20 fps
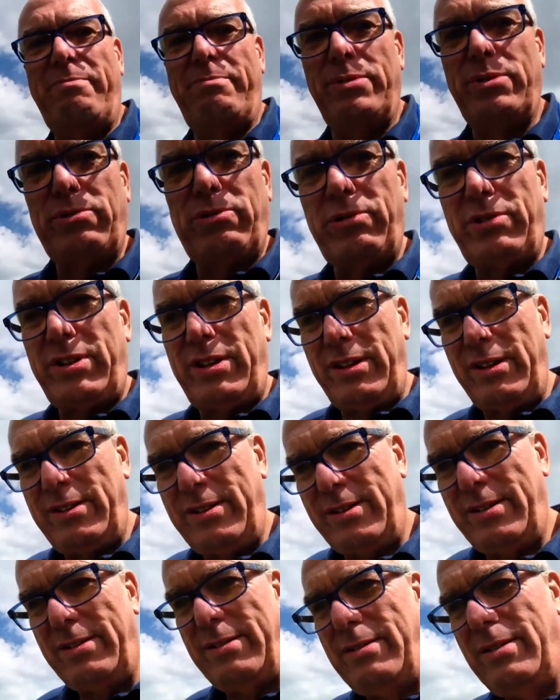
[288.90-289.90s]
booked.
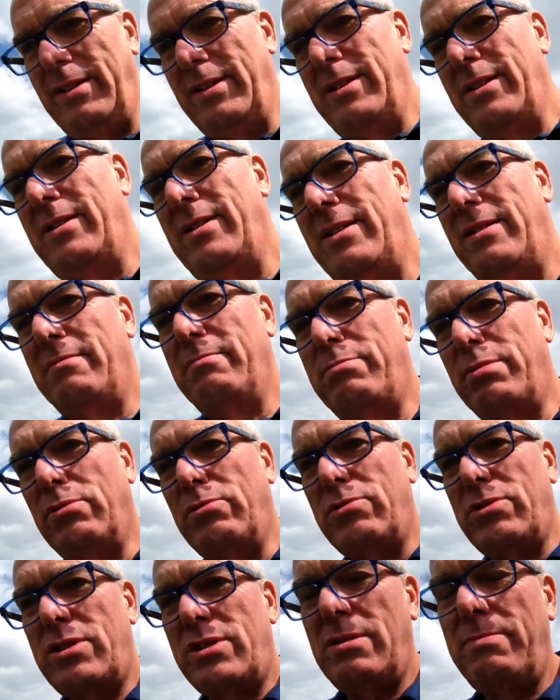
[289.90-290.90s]

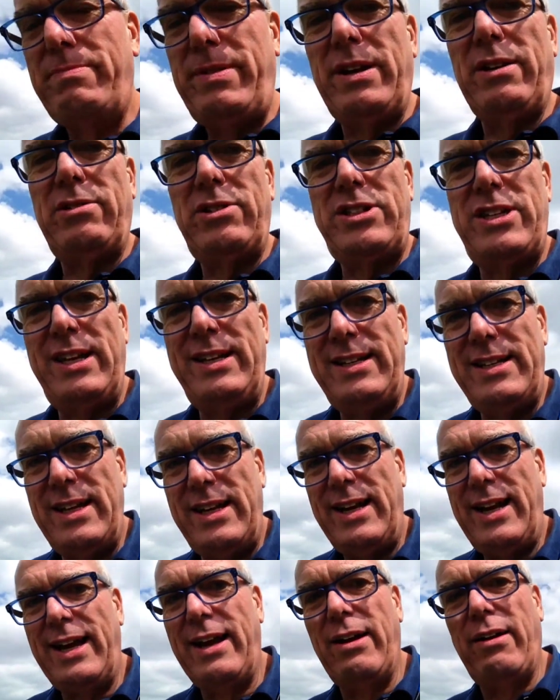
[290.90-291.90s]
Booked, been on
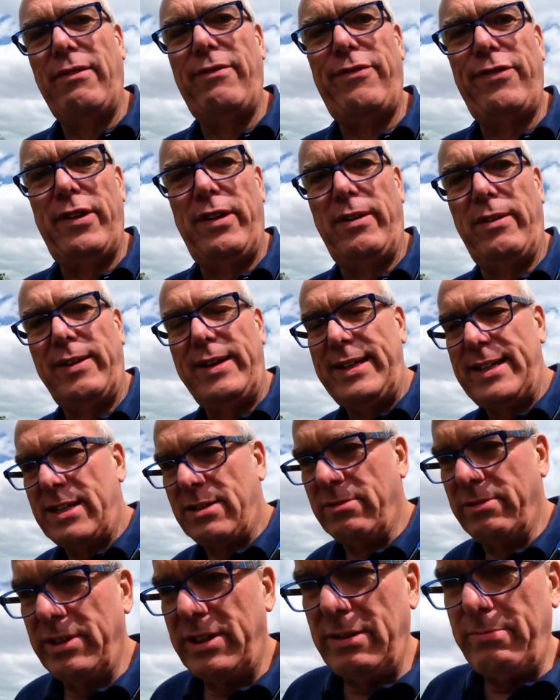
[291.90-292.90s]
internet, got flights,
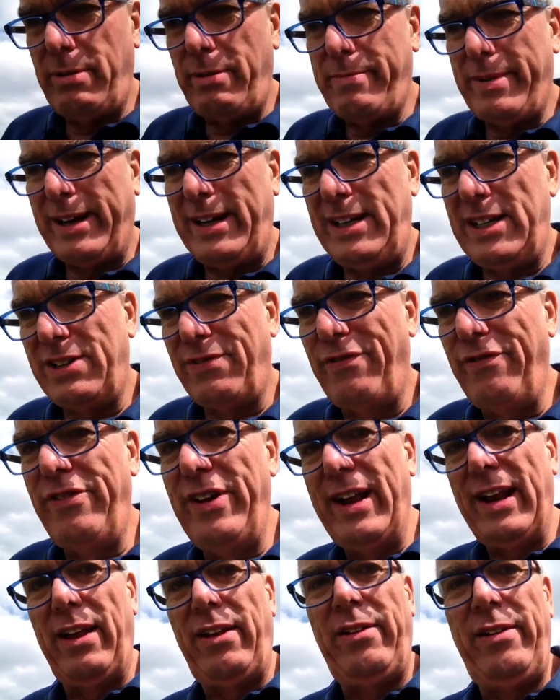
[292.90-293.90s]
going to my mate's
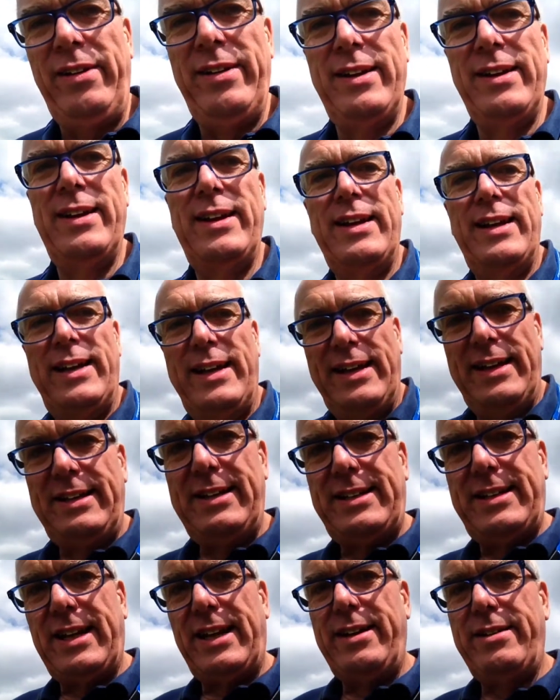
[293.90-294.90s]
villa
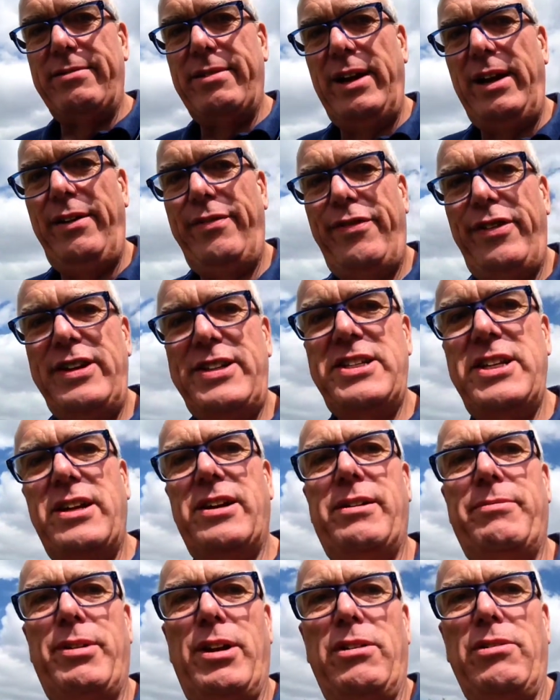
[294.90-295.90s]
in Tenerife, so
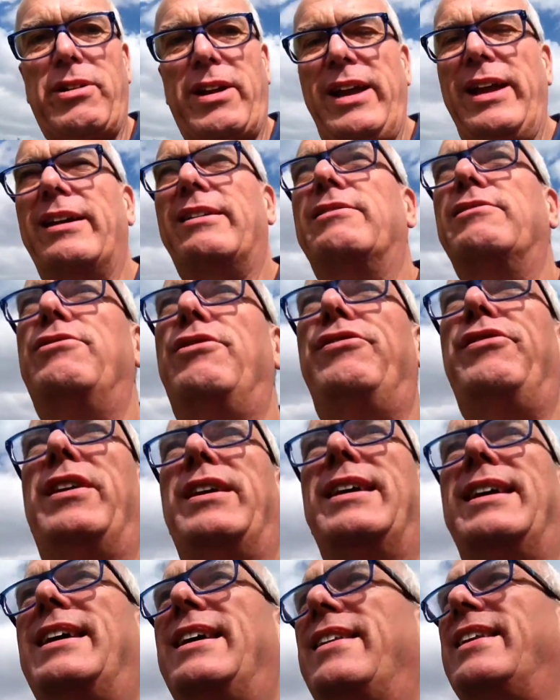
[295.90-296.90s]
I'm a lucky old
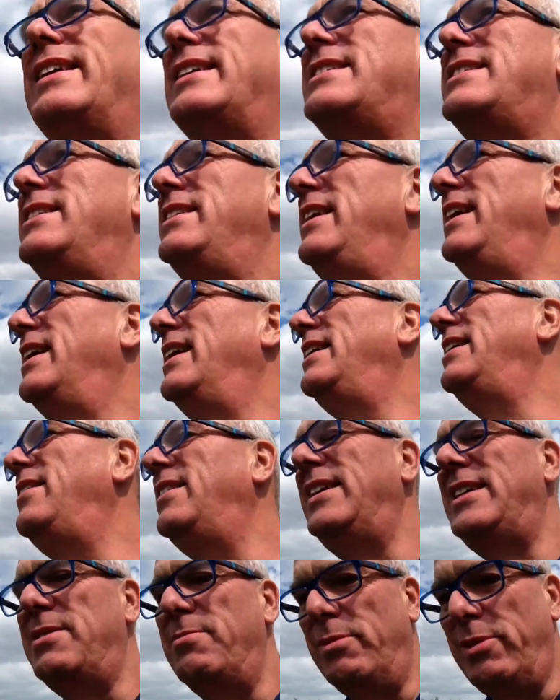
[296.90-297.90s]
fart. That's at the end of
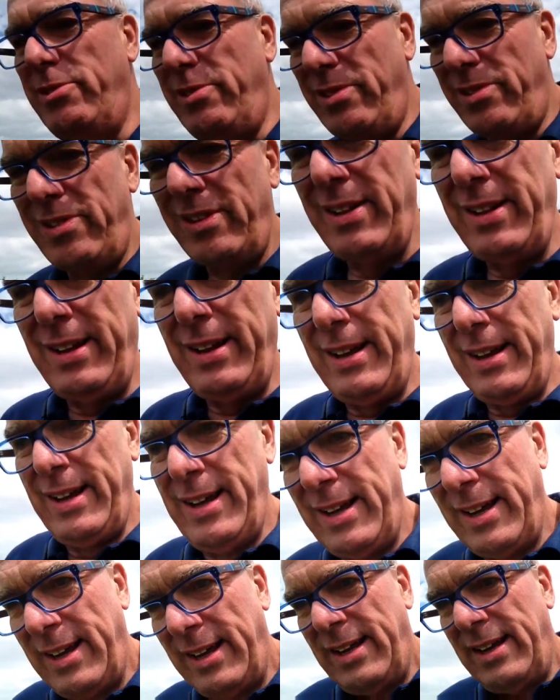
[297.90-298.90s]
this month,
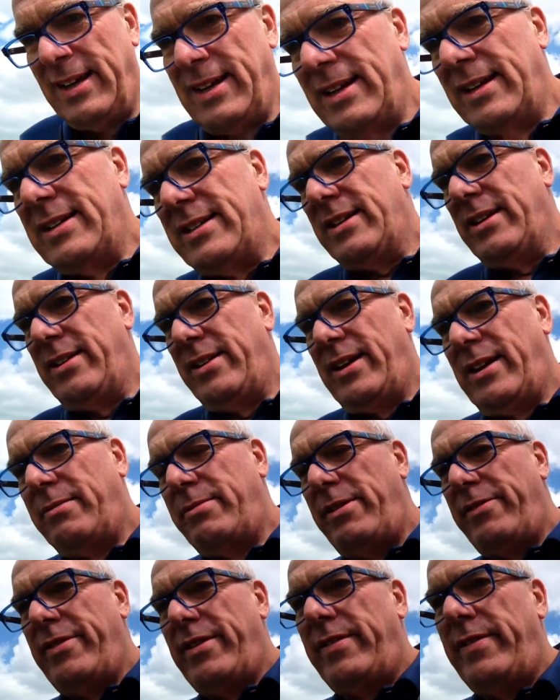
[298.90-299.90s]
so that'll
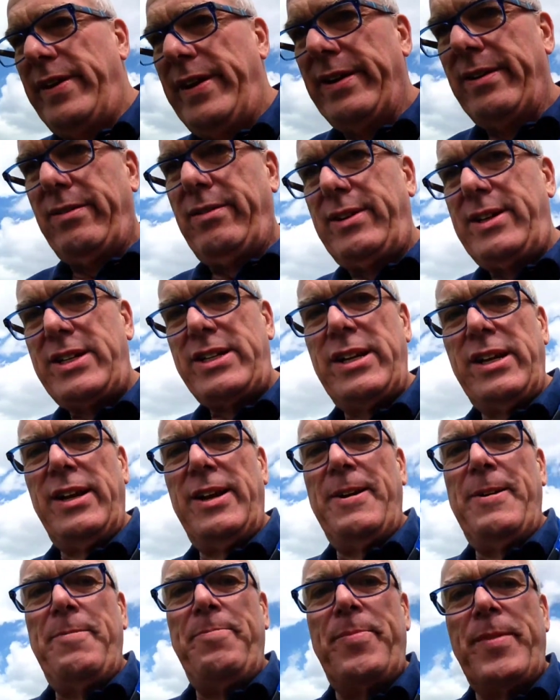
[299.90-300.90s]
be very nice.
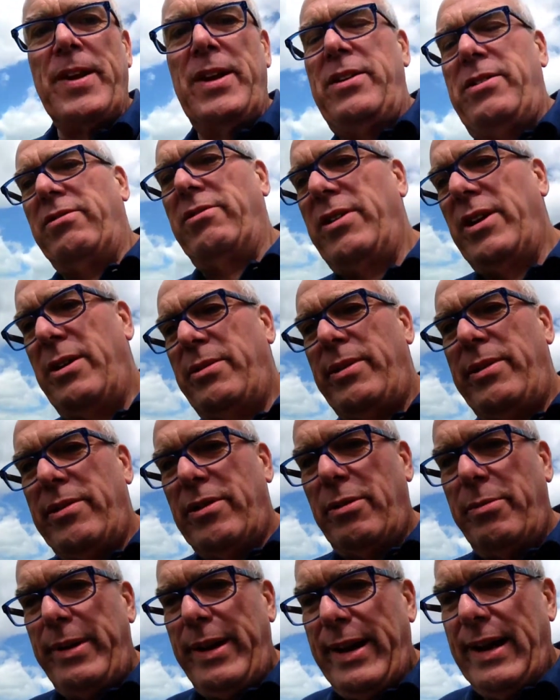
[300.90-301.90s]
Don't know whether
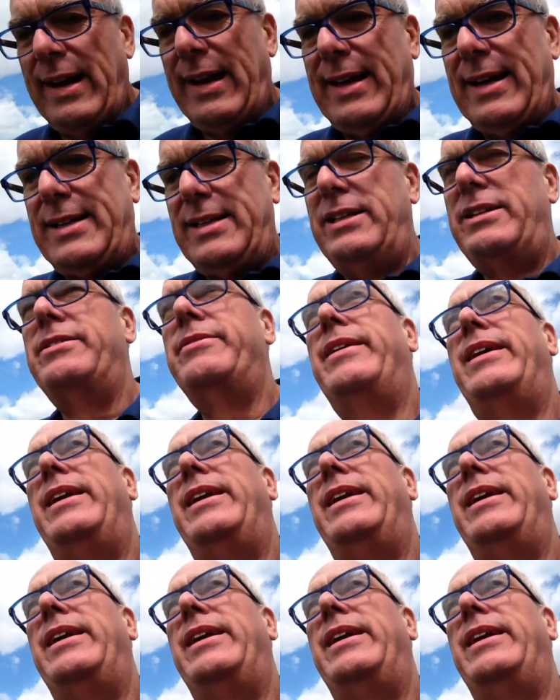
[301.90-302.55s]
I'll be allowed to do